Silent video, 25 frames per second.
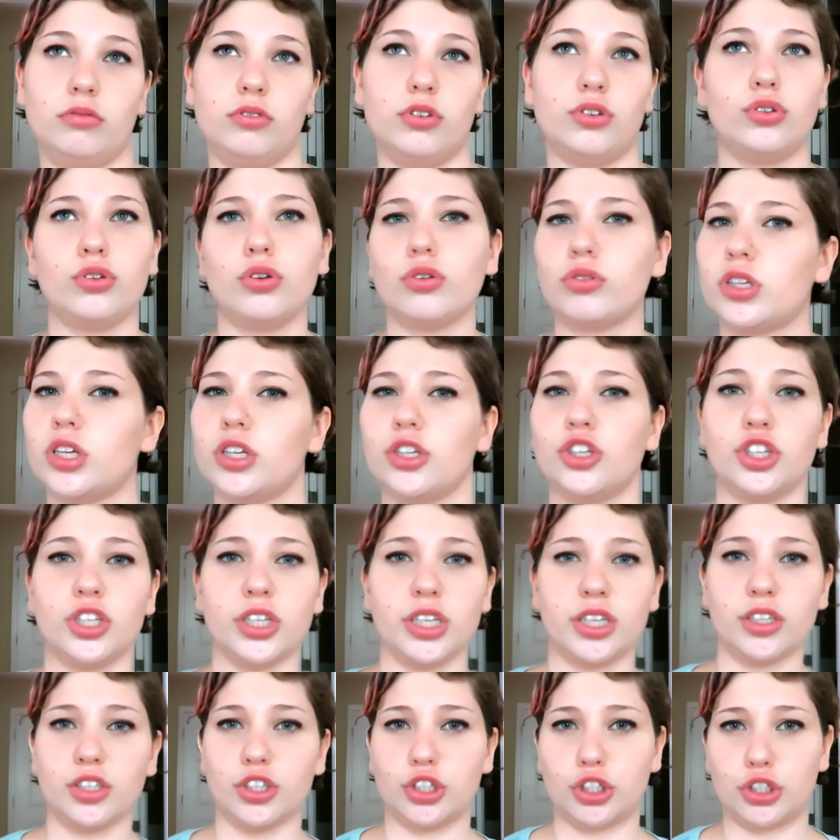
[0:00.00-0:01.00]
there's no such
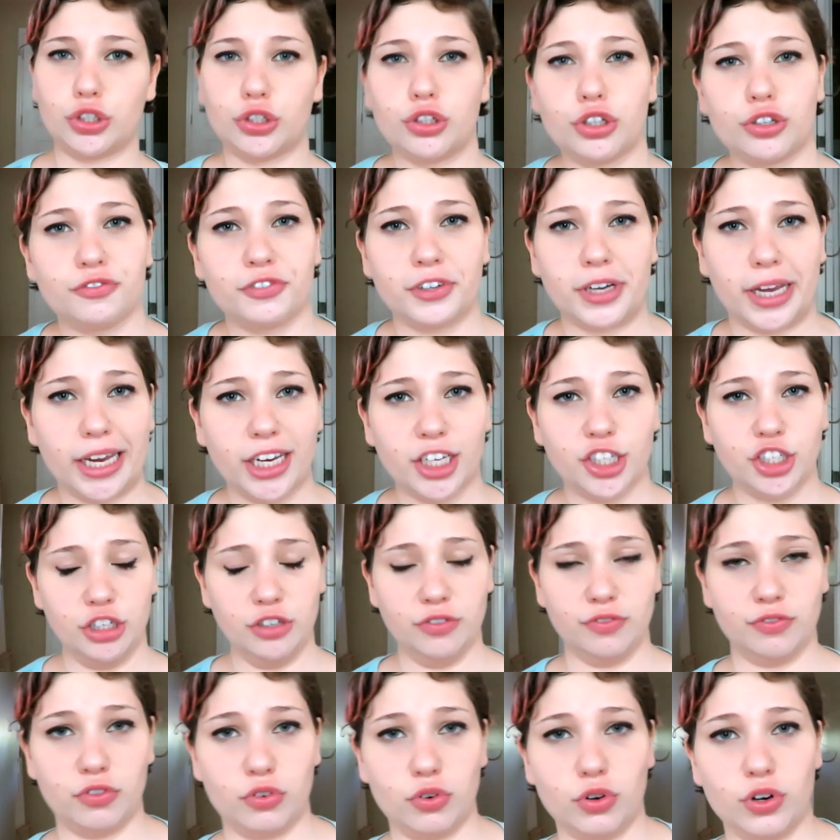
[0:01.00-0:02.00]
thing as a
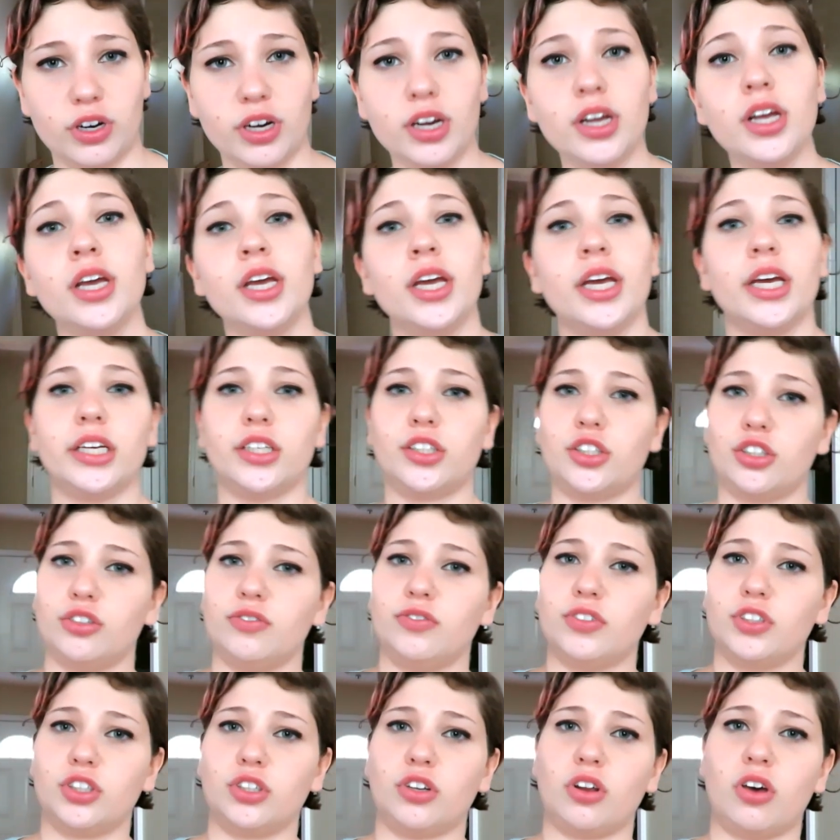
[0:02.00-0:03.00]
certification for a
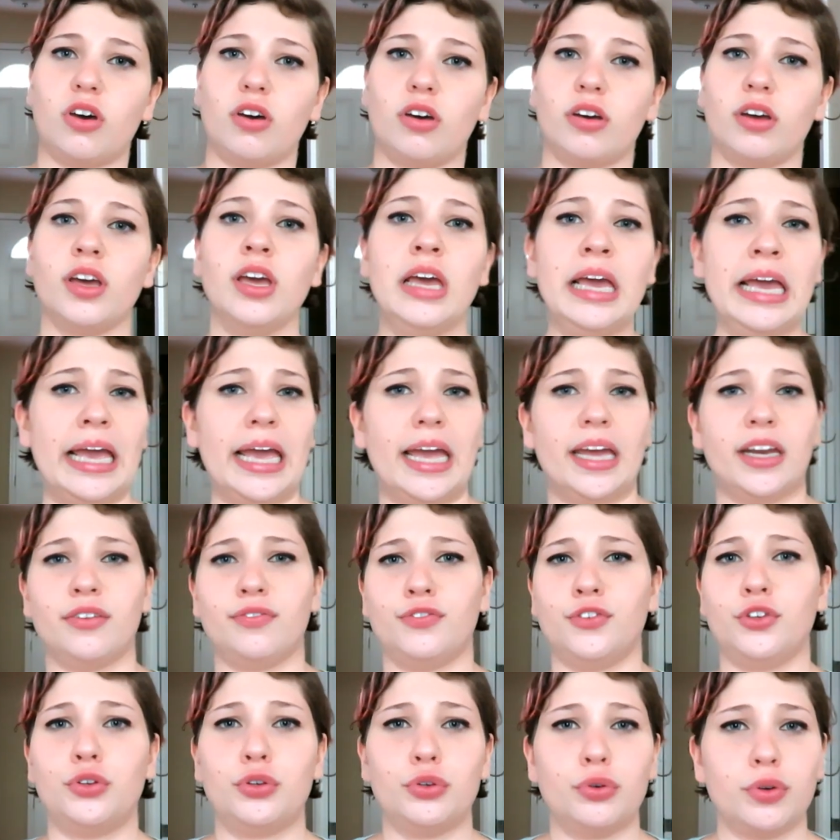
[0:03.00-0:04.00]
service dog. And
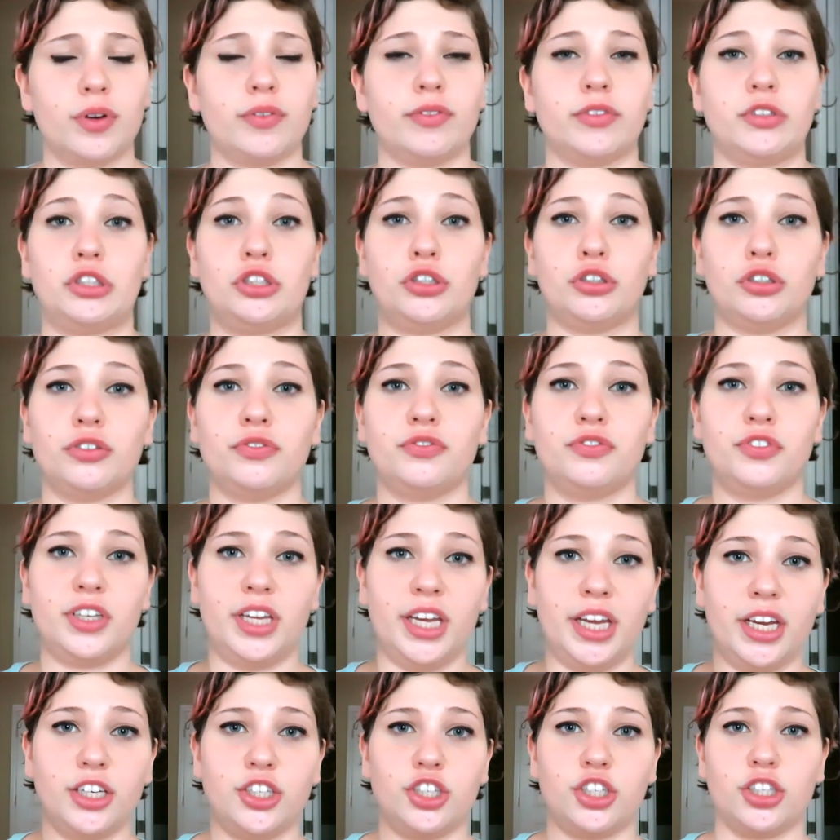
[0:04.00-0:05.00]
if you do have a
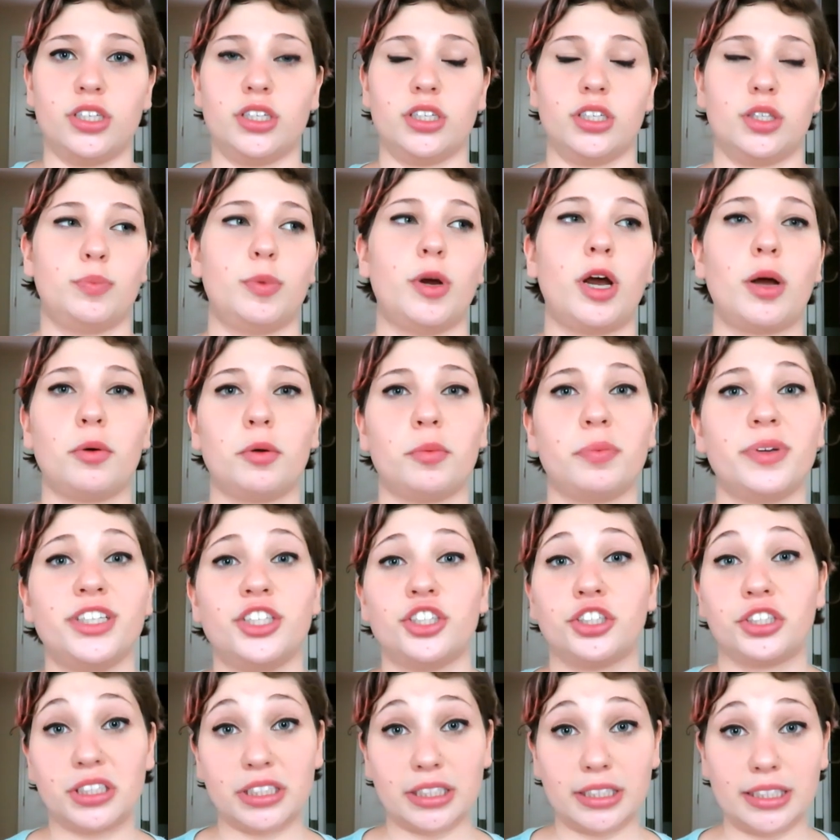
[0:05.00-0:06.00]
certification, it's probably
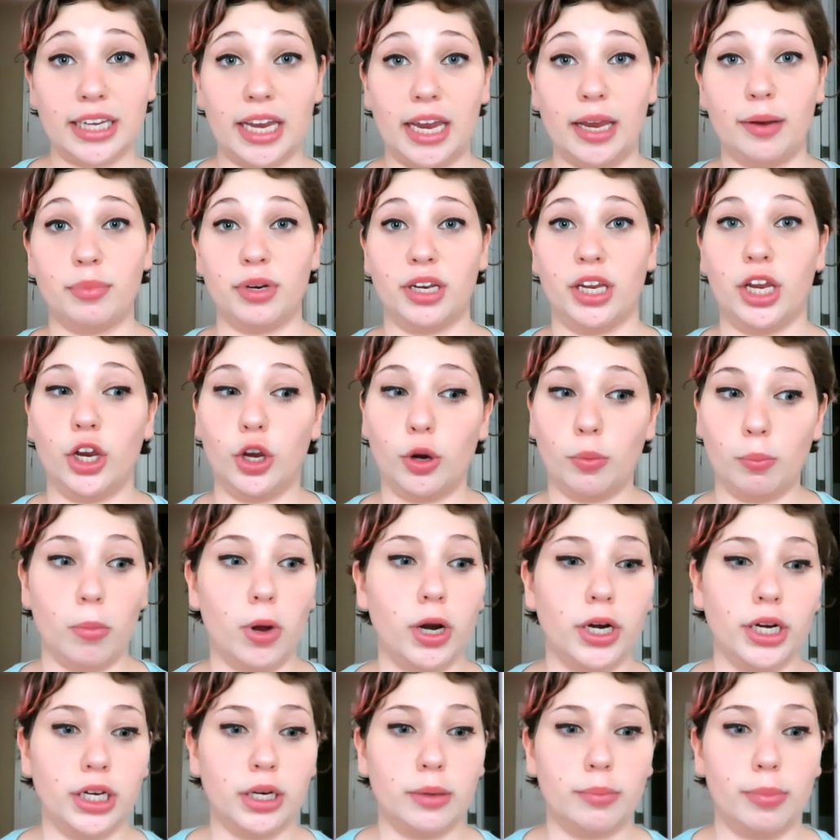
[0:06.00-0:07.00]
just a scam to get your
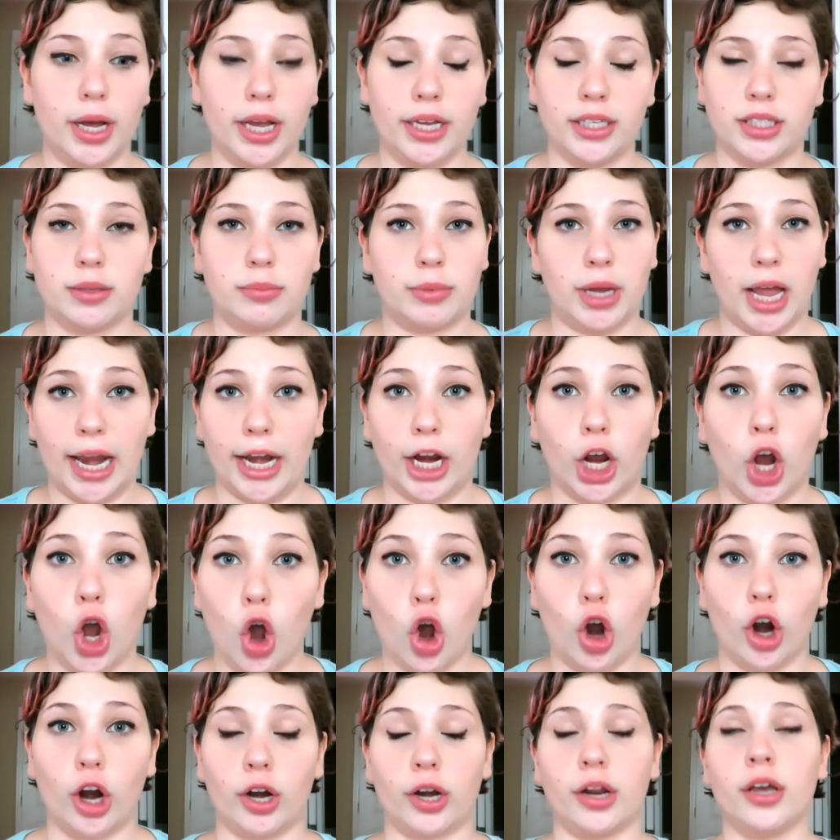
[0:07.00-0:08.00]
money to buy some kind of
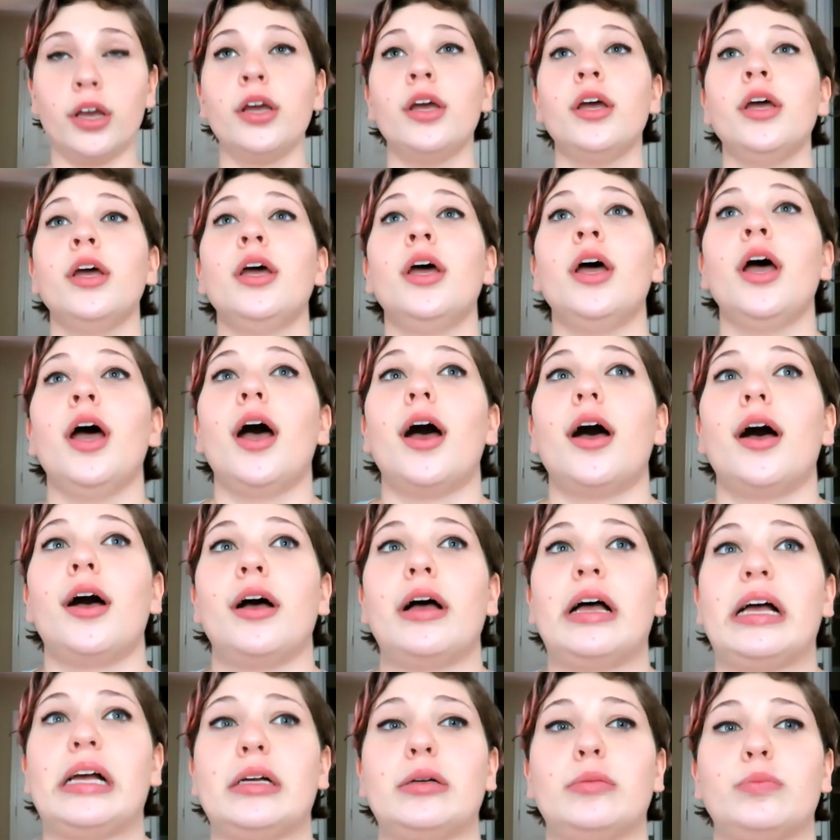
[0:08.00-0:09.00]
card.
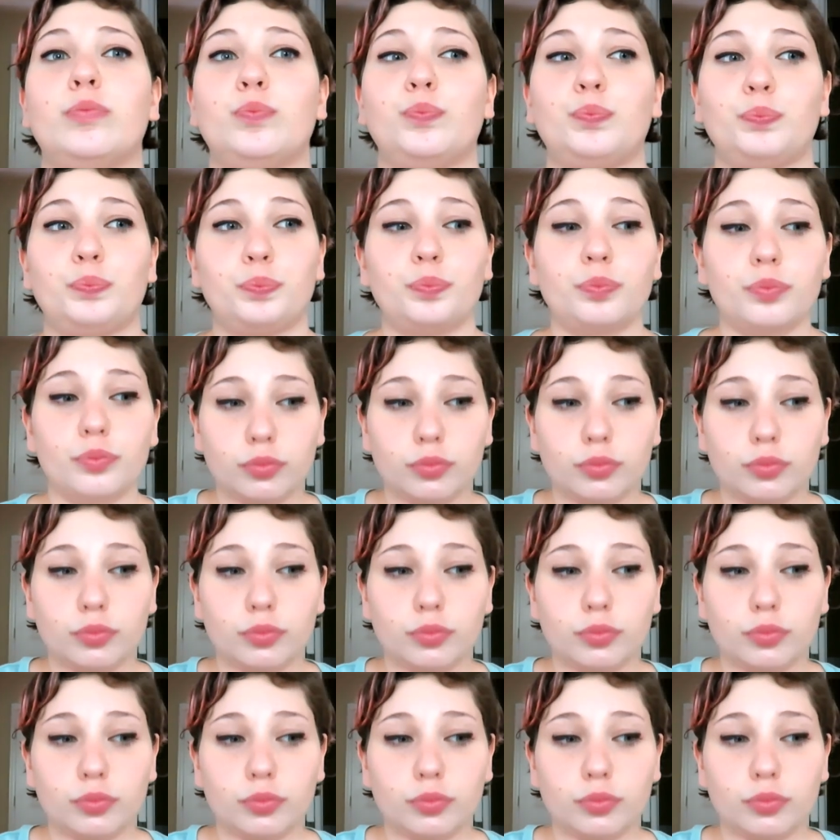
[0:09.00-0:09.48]
Um,